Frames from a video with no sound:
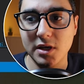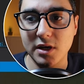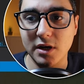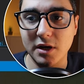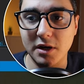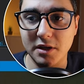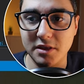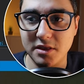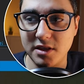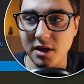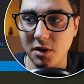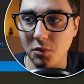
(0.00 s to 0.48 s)

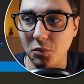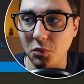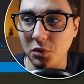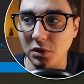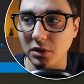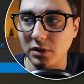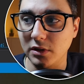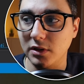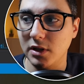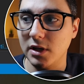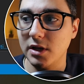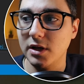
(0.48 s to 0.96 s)
that
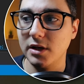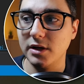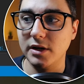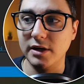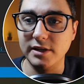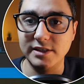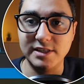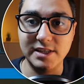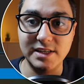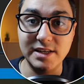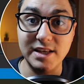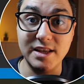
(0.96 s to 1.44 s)
will
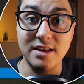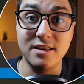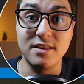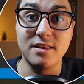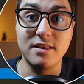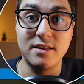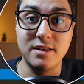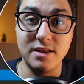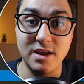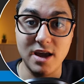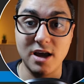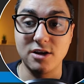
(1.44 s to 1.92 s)
delete
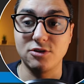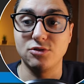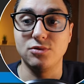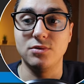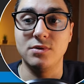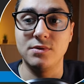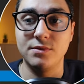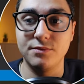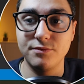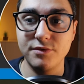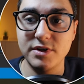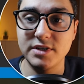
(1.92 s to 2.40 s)
the
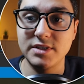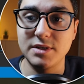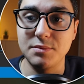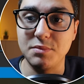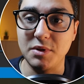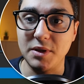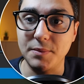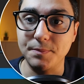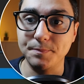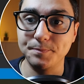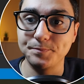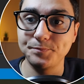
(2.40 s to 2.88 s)
actual
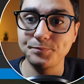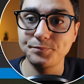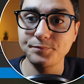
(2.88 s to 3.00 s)
recipe.